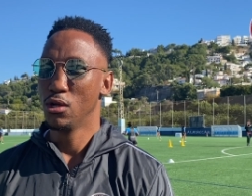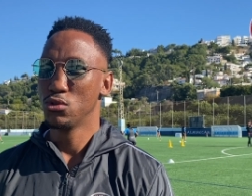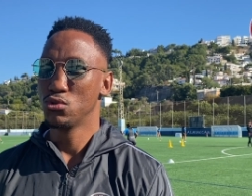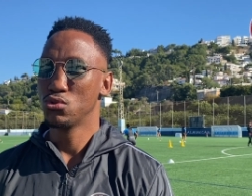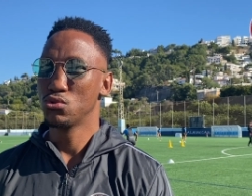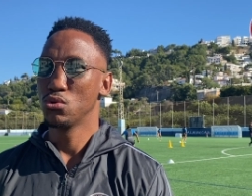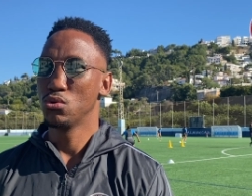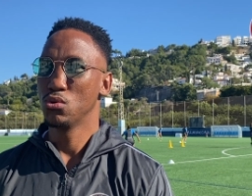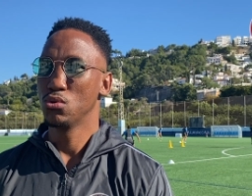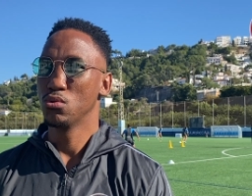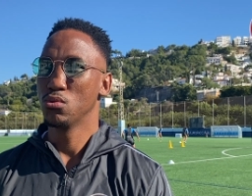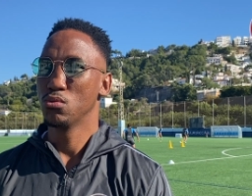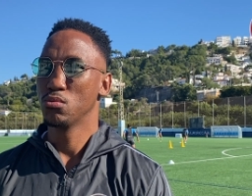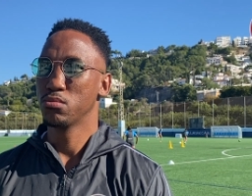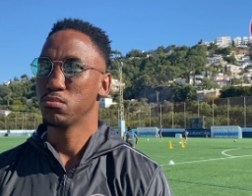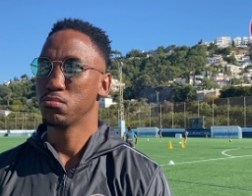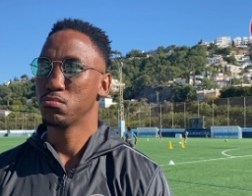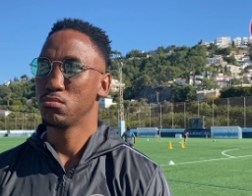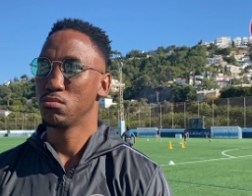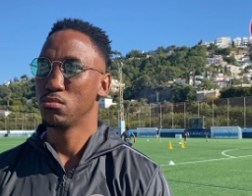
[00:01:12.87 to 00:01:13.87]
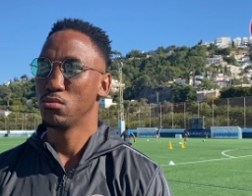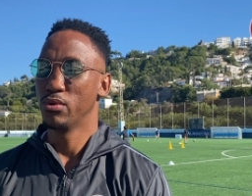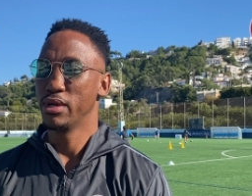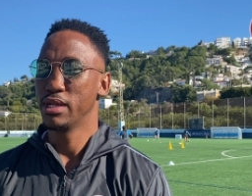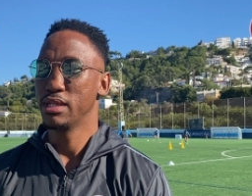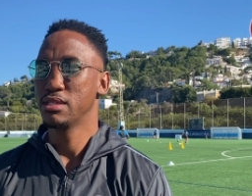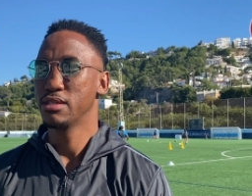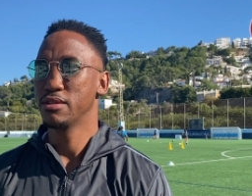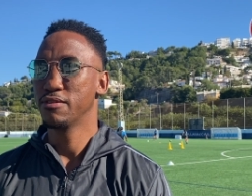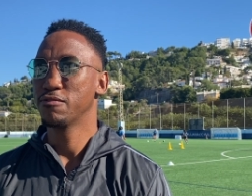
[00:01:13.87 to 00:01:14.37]
So
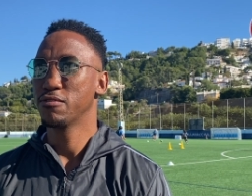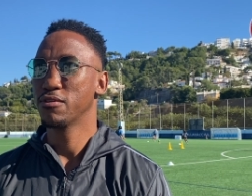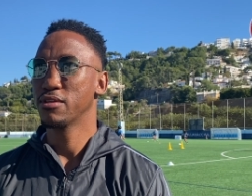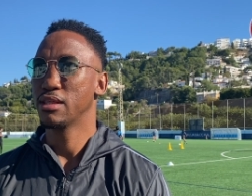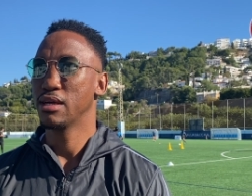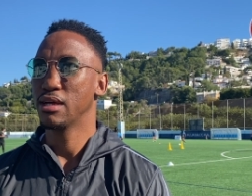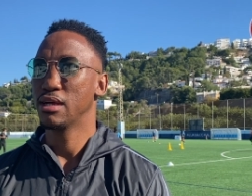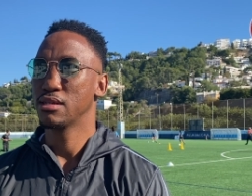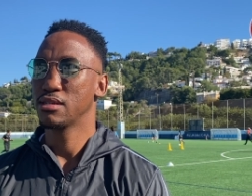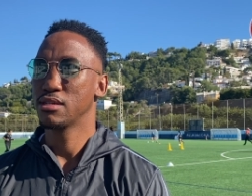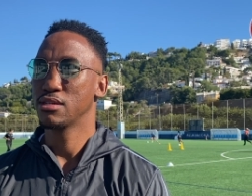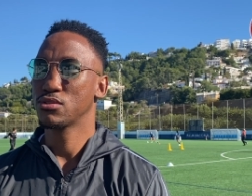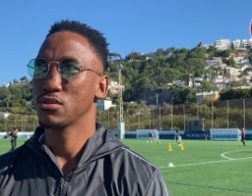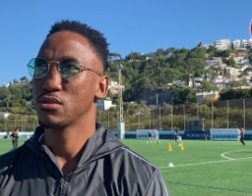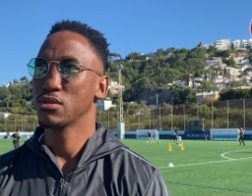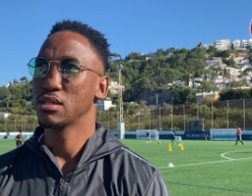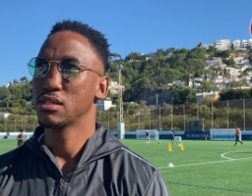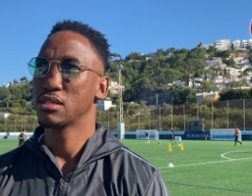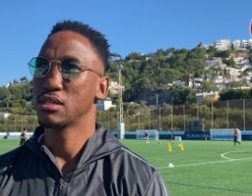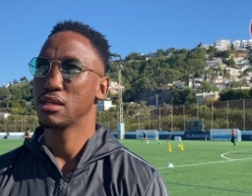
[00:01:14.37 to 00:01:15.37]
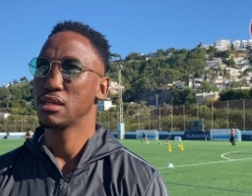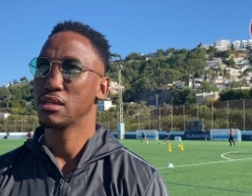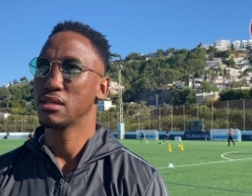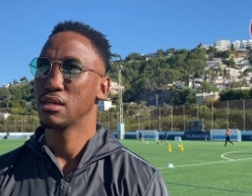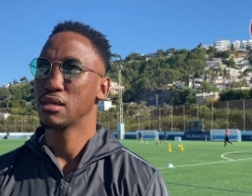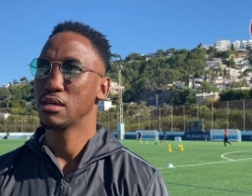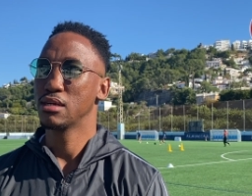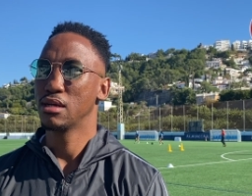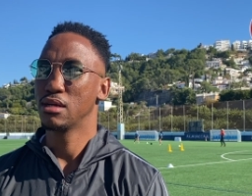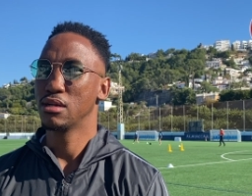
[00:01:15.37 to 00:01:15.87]
waiting for that, it's going to take
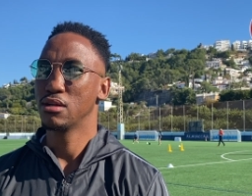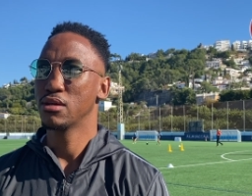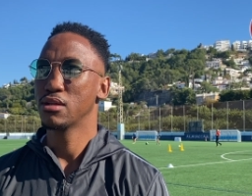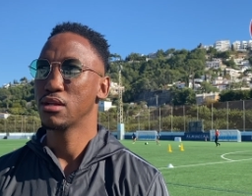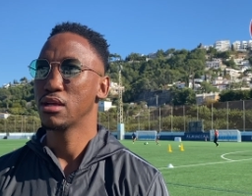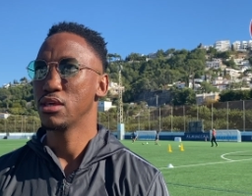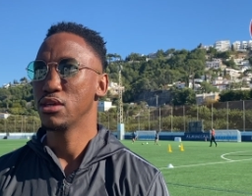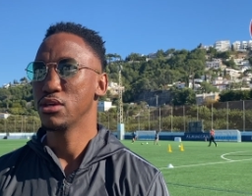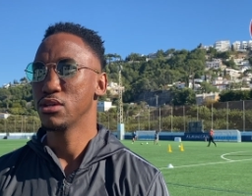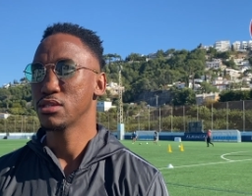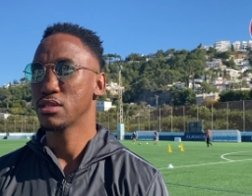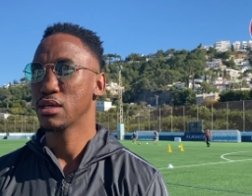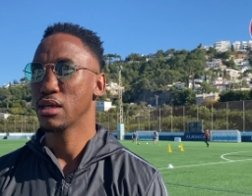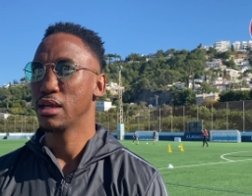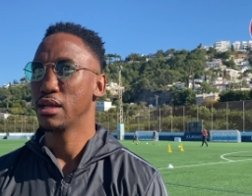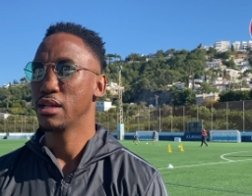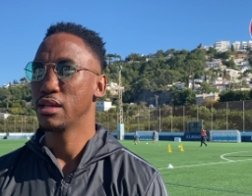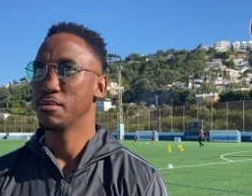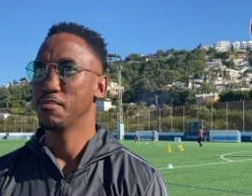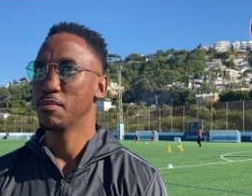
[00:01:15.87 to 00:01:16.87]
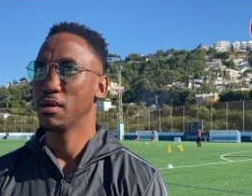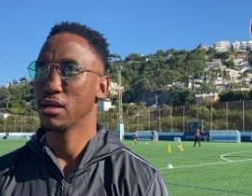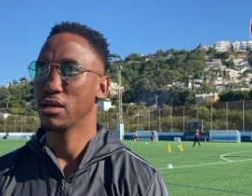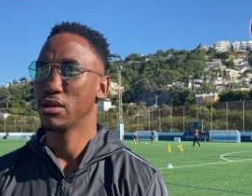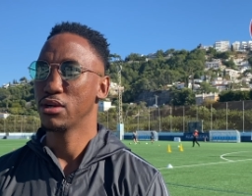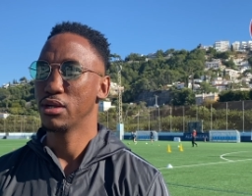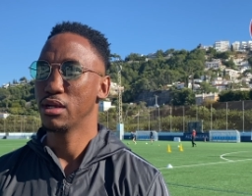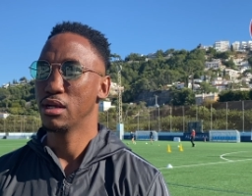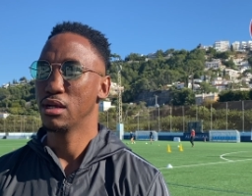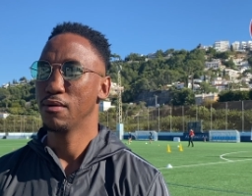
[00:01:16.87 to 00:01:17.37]
uh, a lot of years again in my
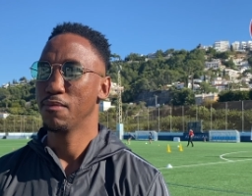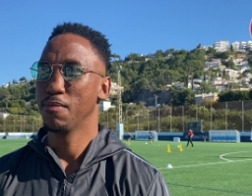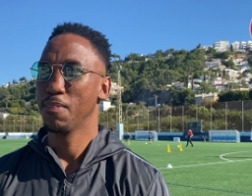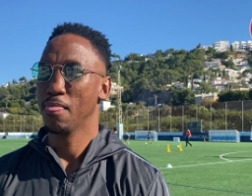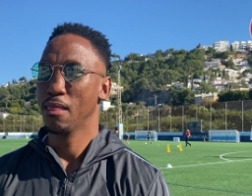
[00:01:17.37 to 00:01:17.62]
career.